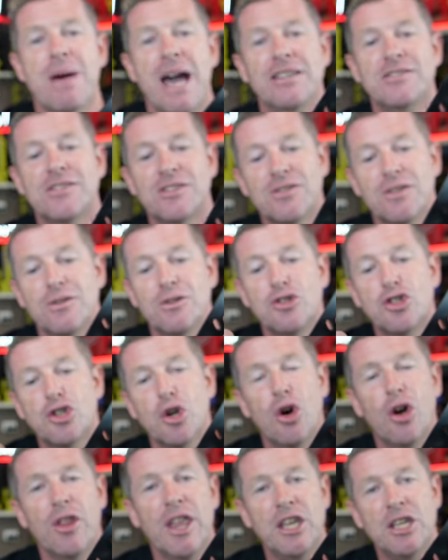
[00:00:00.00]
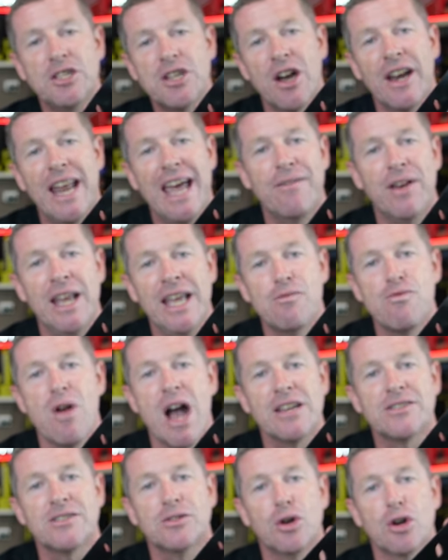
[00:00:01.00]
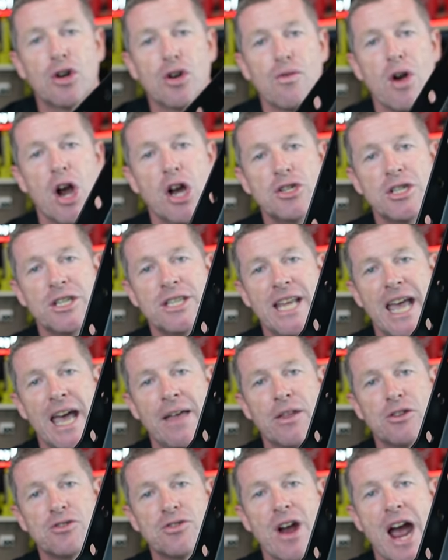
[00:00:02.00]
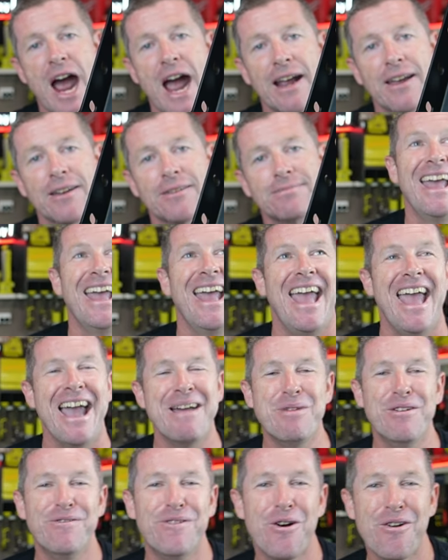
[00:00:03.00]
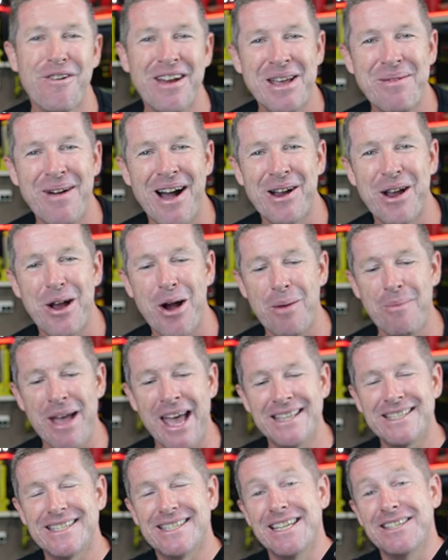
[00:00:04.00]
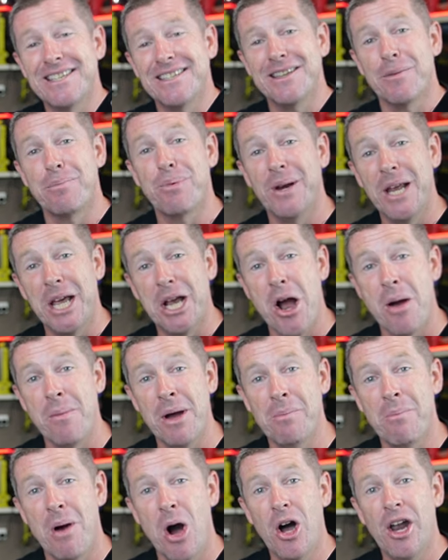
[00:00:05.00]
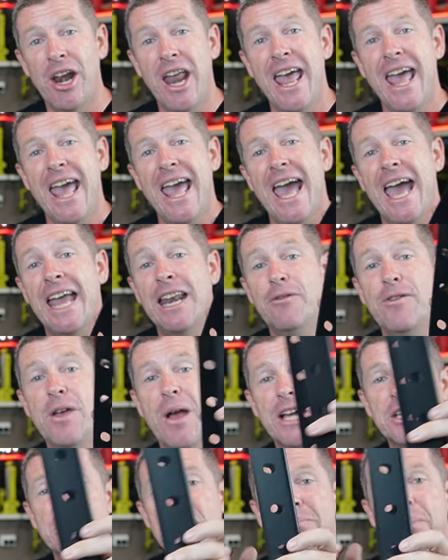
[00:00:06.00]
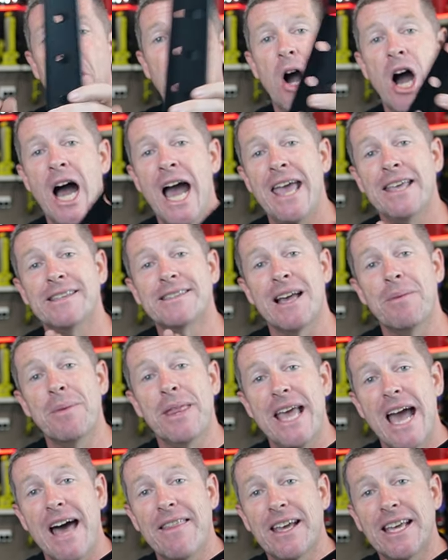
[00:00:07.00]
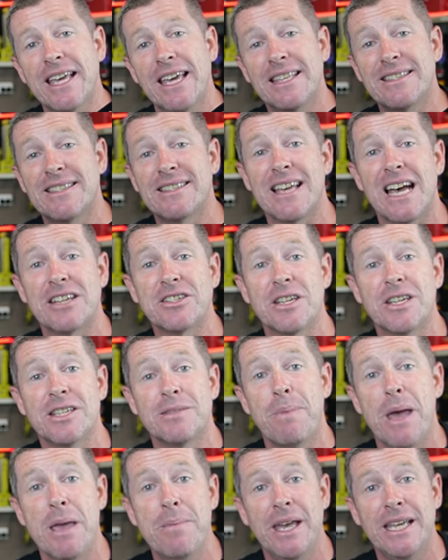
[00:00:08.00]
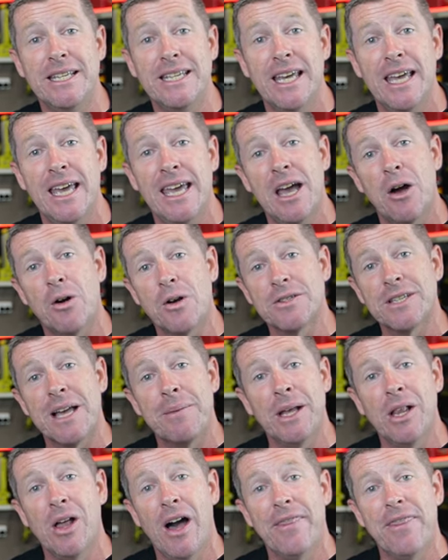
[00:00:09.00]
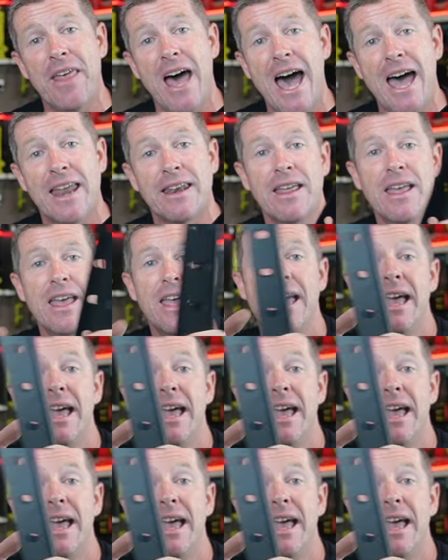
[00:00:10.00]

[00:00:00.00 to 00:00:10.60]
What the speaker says: makes sure that you don't have any rust or corrosion down the track. And before anyone comments, this is a pretty common mod. And if you actually buy some of the other kits, such as PPD or something like that,